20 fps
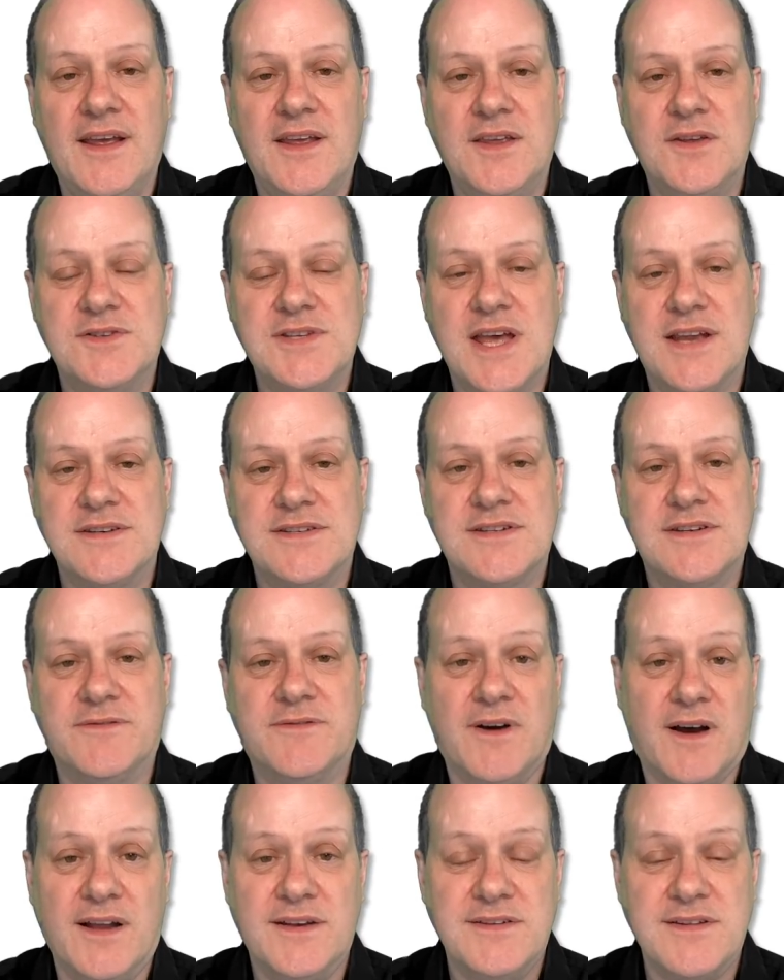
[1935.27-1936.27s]
you tend to
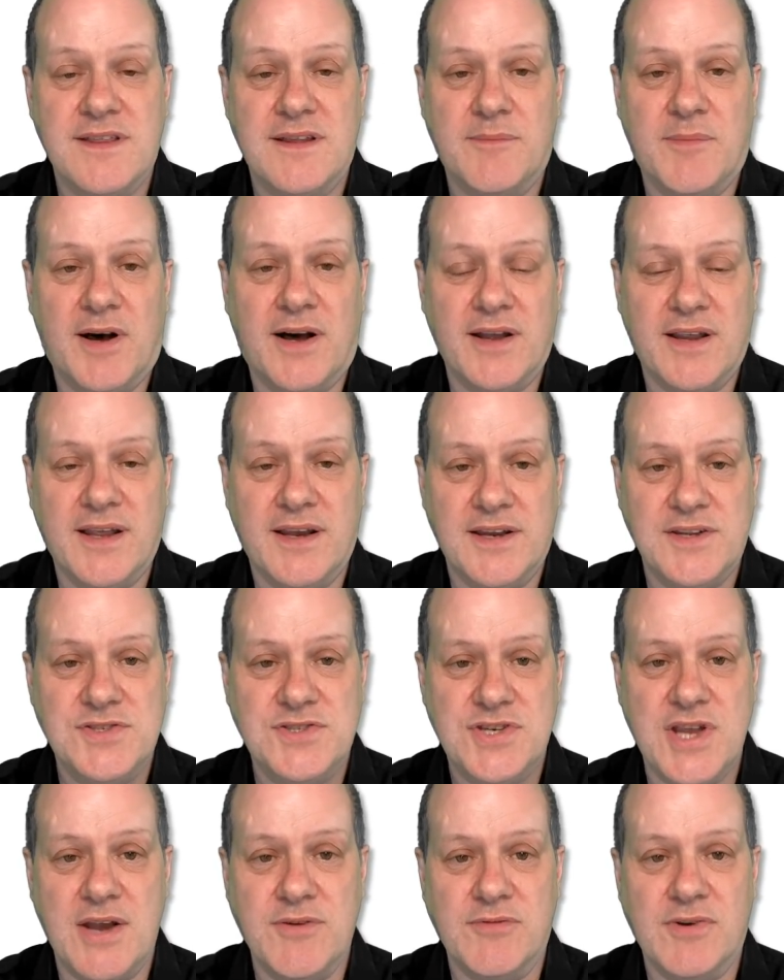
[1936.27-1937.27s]
find that the market is
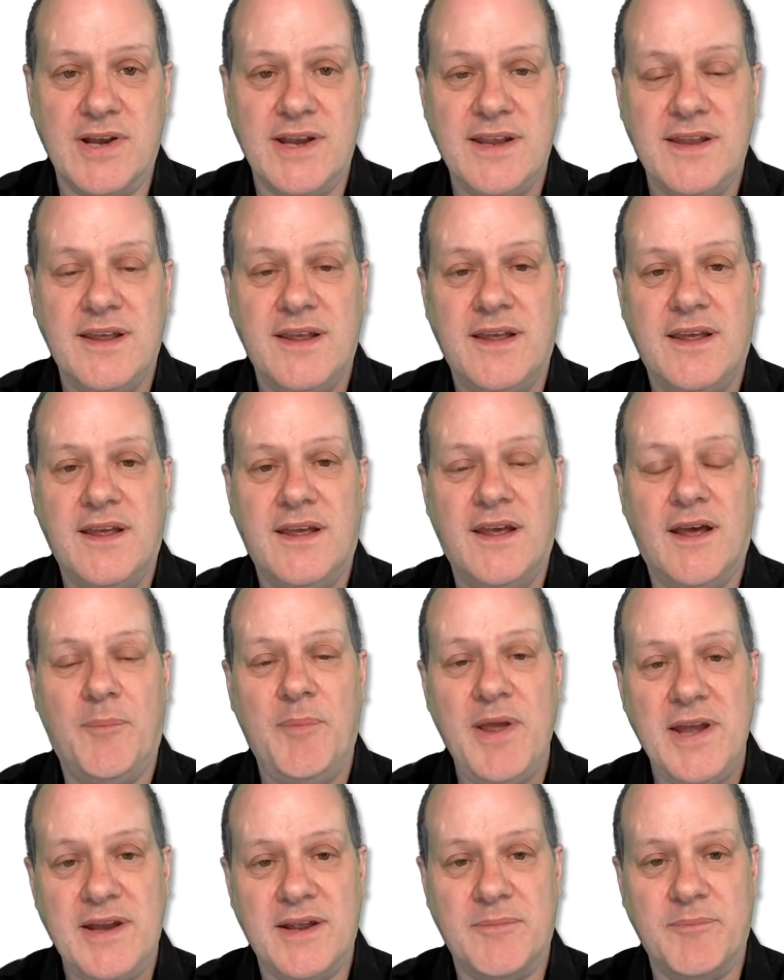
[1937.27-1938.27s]
generally
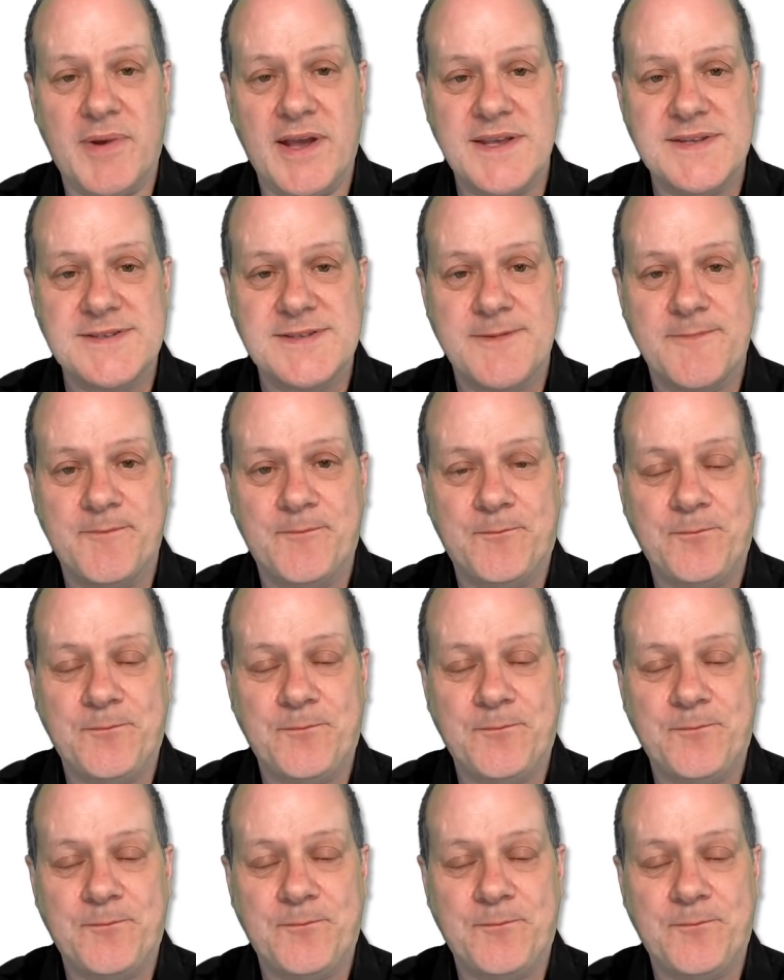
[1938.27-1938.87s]
opinion-based.